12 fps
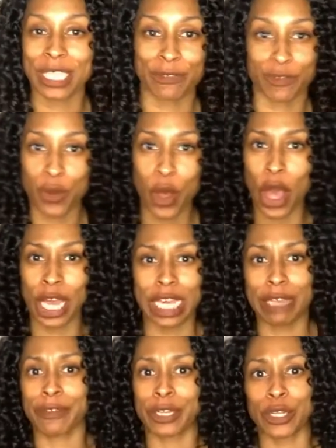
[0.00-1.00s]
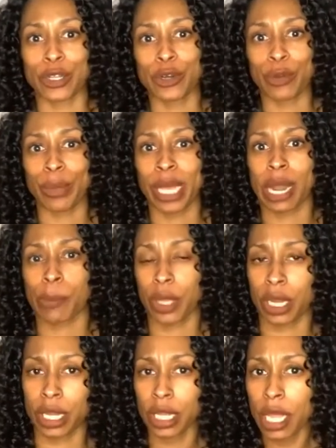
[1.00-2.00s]
you caught even a little bit, I'm gonna
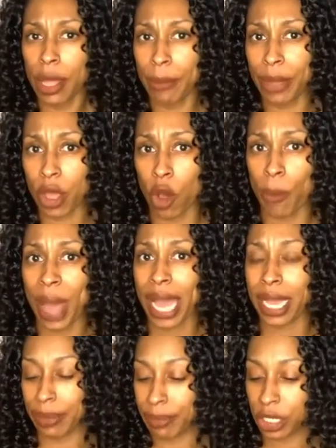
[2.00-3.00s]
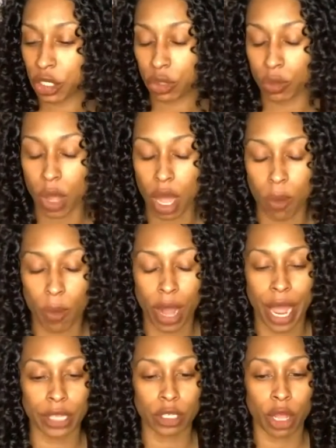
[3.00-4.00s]
go back and mention what I
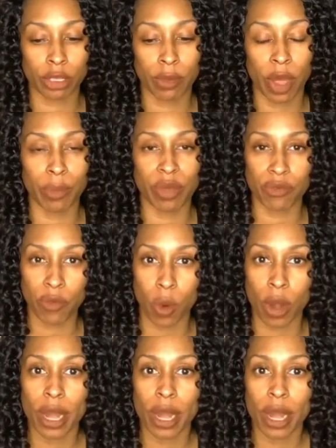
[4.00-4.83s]
talked about before.